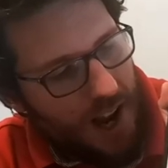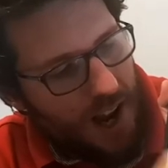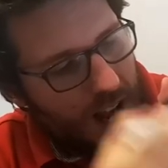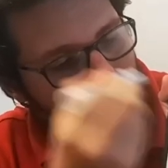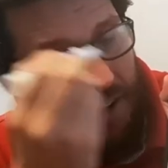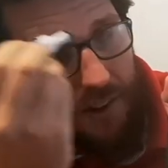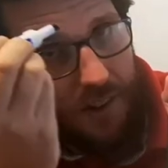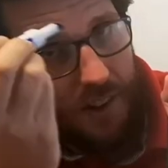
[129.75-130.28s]

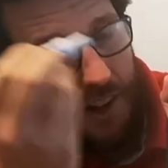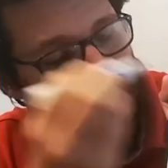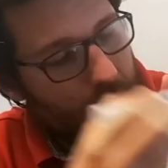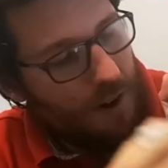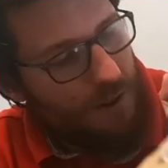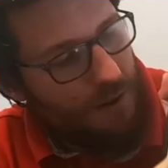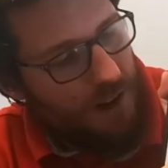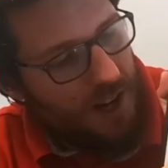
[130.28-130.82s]
Add a
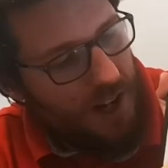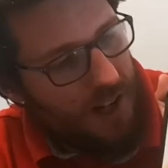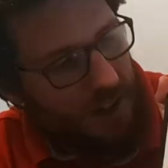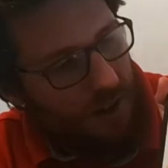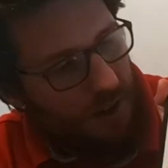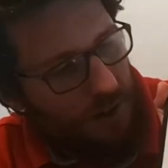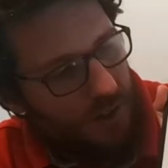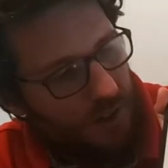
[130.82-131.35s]
0, it
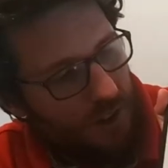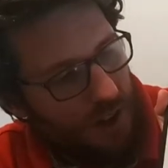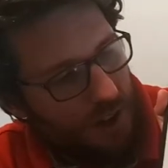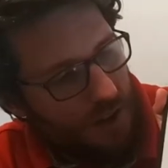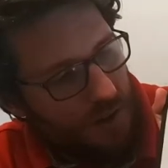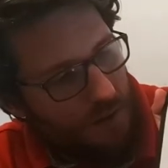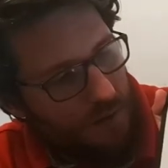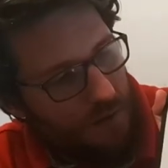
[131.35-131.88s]
goes
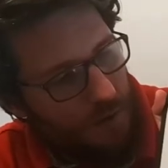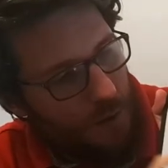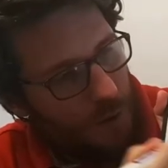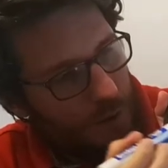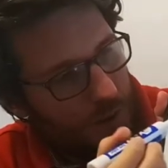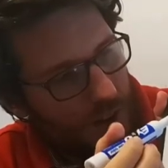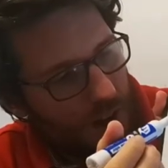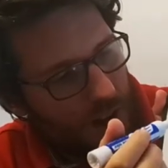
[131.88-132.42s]

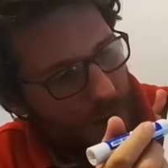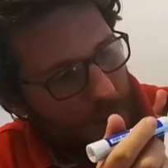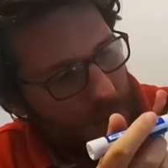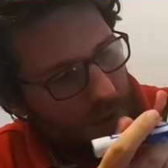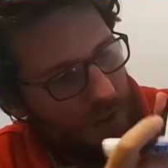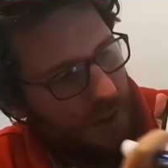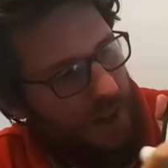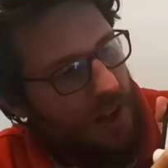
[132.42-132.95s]
4
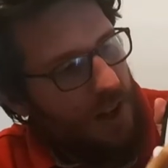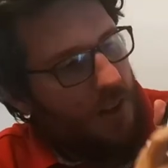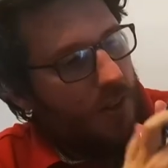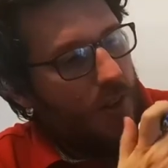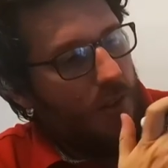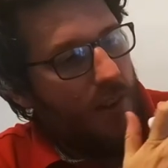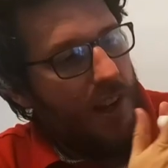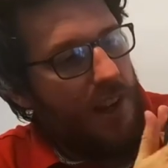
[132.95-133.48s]
times.
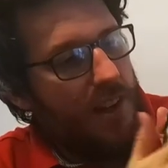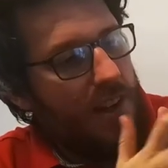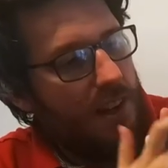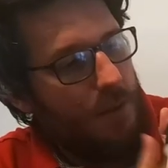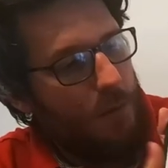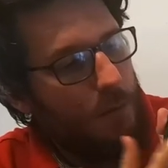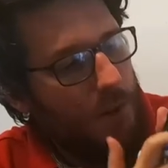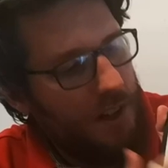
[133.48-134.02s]
So I end
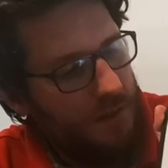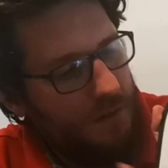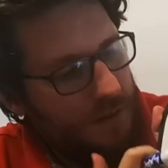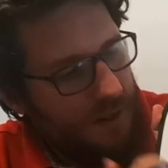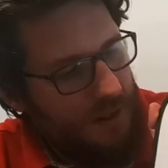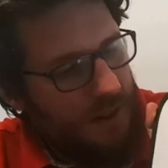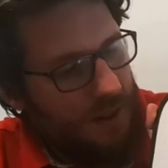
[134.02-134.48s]
up with